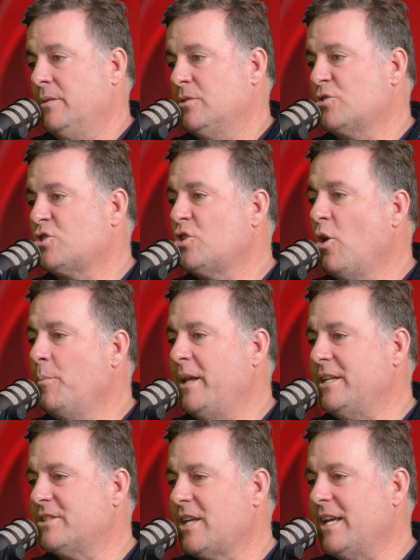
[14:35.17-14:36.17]
there's so
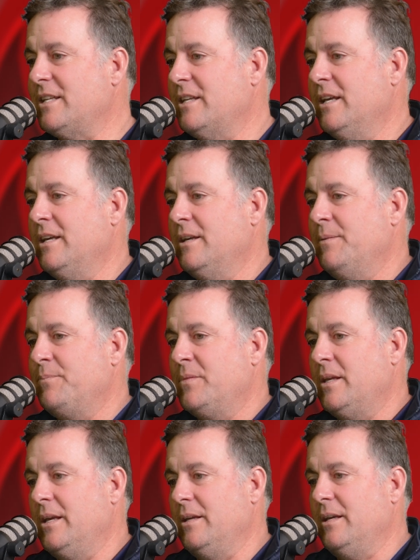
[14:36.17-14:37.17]
many sites.
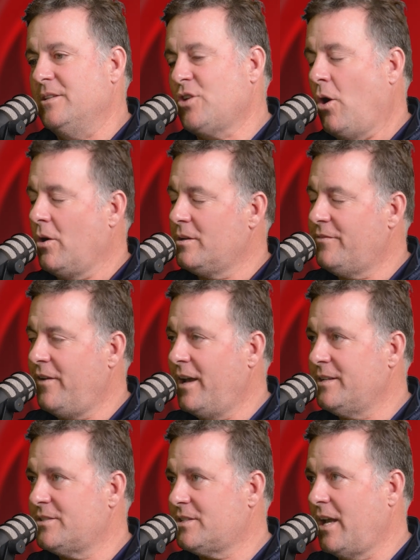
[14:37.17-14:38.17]
It's hard to
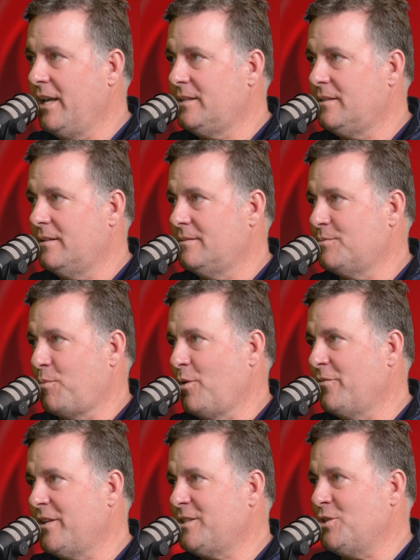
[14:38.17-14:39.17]
find a site that's
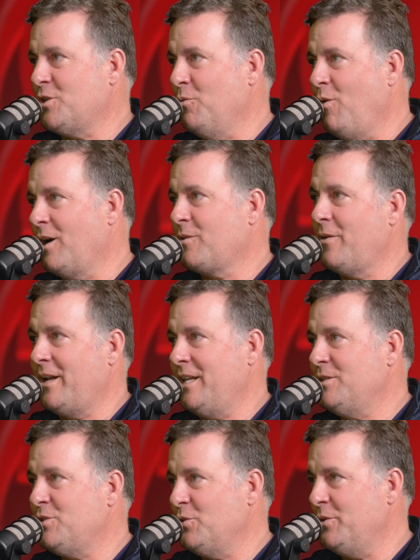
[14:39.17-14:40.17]
perfect. You can walk right
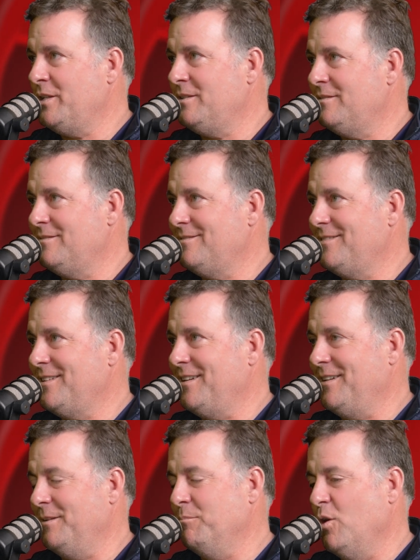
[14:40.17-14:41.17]
into it.
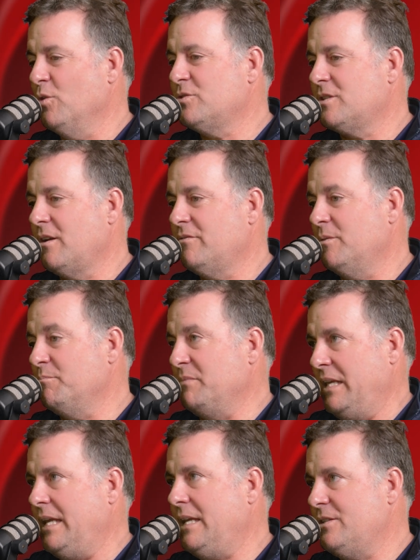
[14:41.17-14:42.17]
Most of
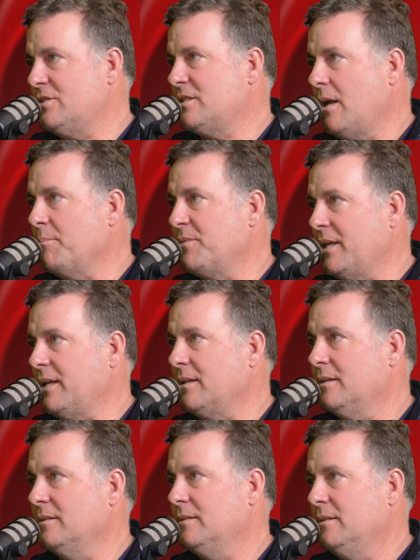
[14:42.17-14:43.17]
them need
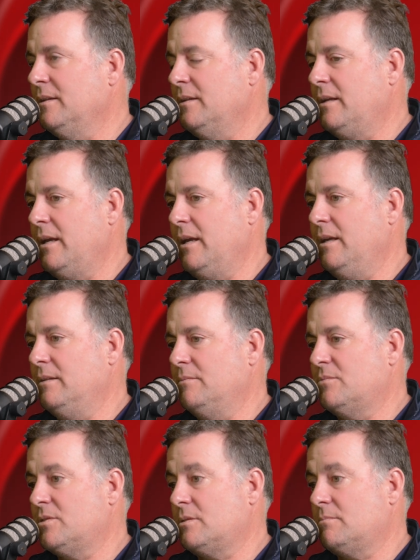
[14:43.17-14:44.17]
something.
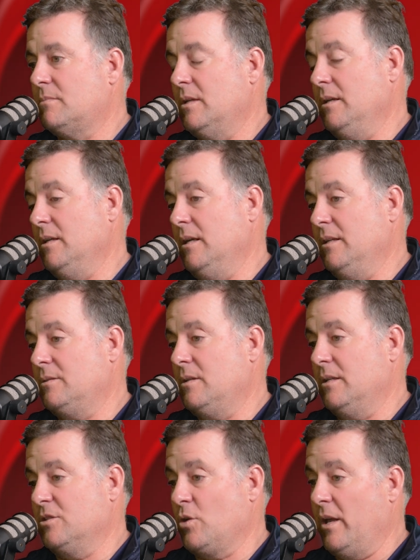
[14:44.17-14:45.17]
And
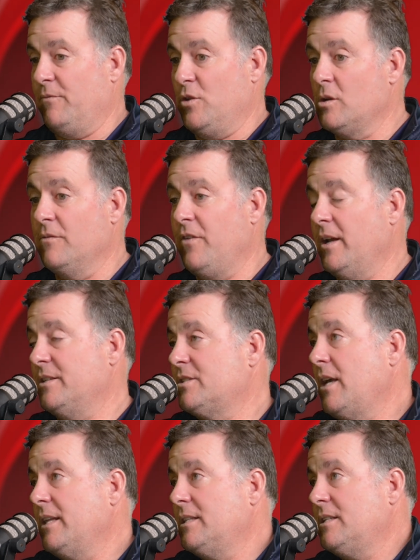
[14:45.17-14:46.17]
it's if you can find a
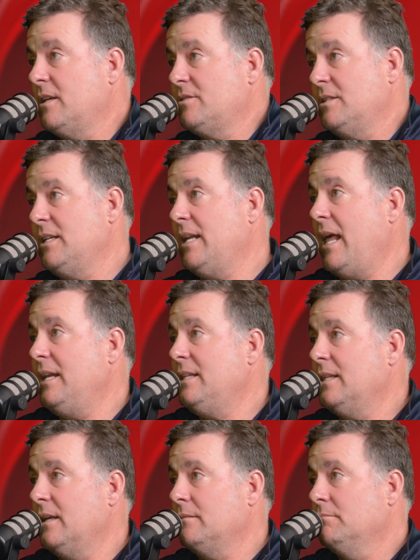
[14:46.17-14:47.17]
site that doesn't need
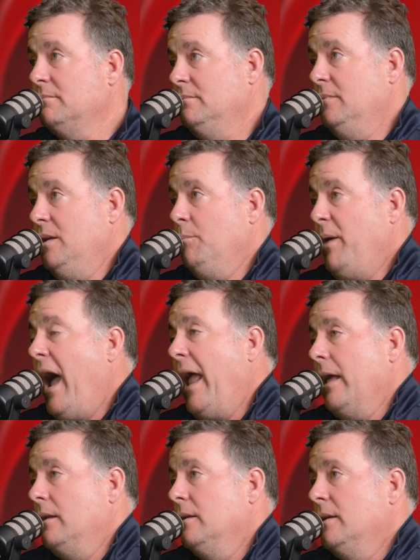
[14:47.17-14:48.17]
anything,
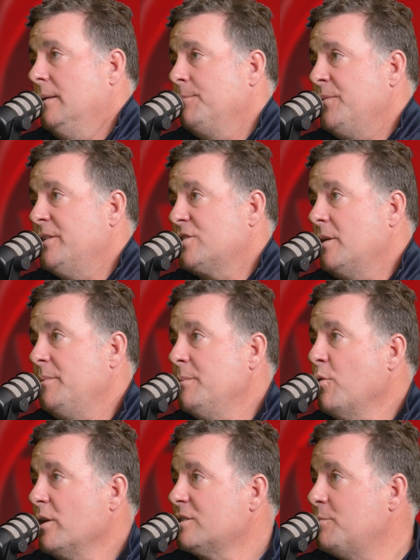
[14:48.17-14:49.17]
buy it. It's going to
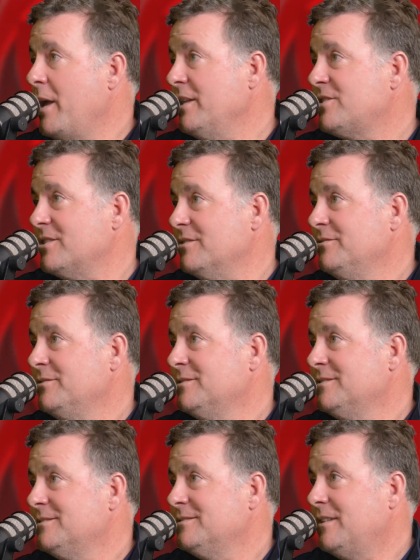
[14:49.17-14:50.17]
be more expensive,
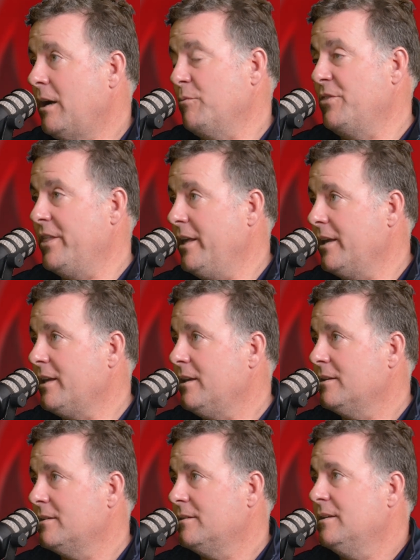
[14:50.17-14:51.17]
I would
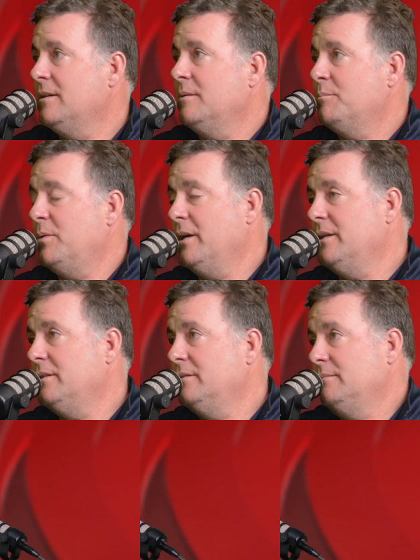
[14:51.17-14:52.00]
think, but